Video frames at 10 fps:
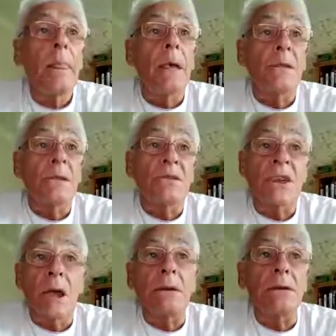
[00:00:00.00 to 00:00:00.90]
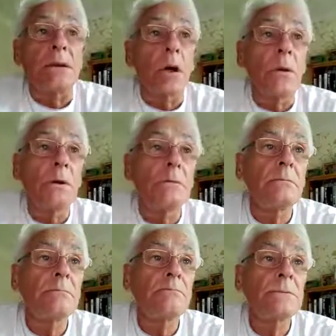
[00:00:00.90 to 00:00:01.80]
Then there's Candace
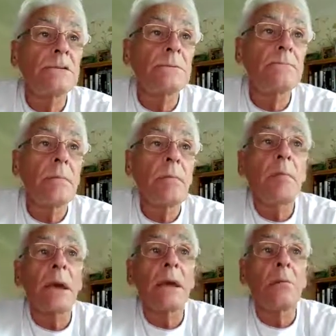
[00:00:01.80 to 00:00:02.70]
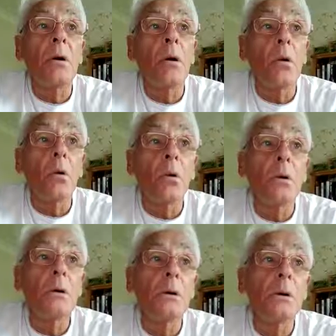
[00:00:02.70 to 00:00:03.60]
Owens, Peggy
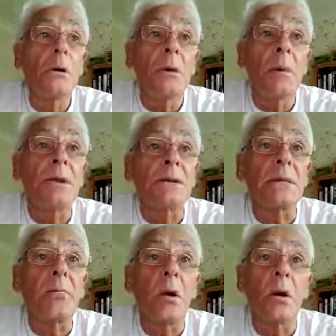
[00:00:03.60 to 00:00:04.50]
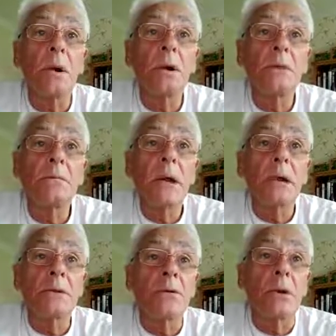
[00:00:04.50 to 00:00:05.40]
Hall, Amazing Polly,
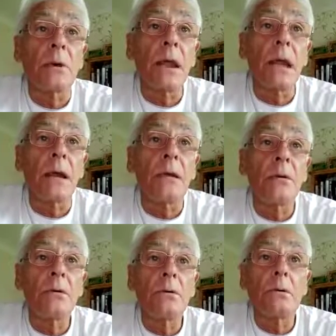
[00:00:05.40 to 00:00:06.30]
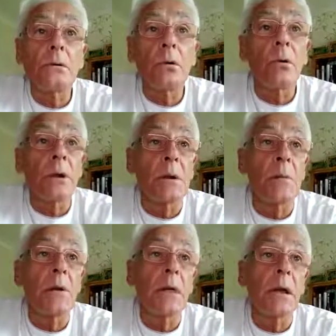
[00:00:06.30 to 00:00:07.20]
and Tony Heller, all in
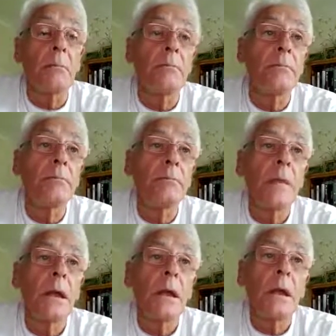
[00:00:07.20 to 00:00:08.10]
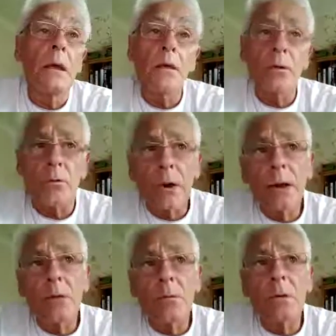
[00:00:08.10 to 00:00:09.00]
America. There are a
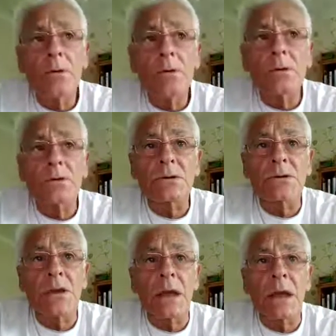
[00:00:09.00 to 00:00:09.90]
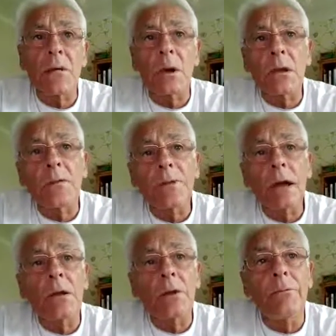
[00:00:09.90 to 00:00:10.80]
great number of others to seek out where you'll
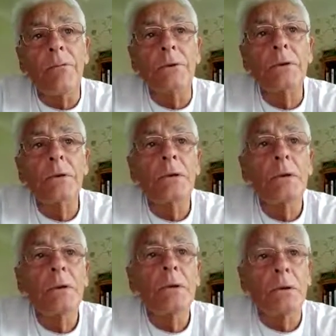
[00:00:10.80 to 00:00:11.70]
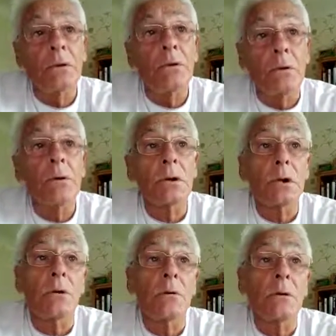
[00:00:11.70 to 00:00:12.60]
find comfort that you're not
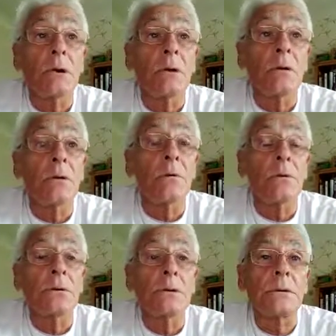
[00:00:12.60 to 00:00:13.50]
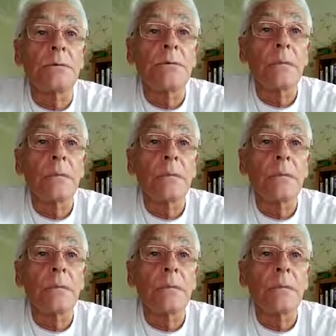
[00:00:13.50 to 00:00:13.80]
alone in your thoughts.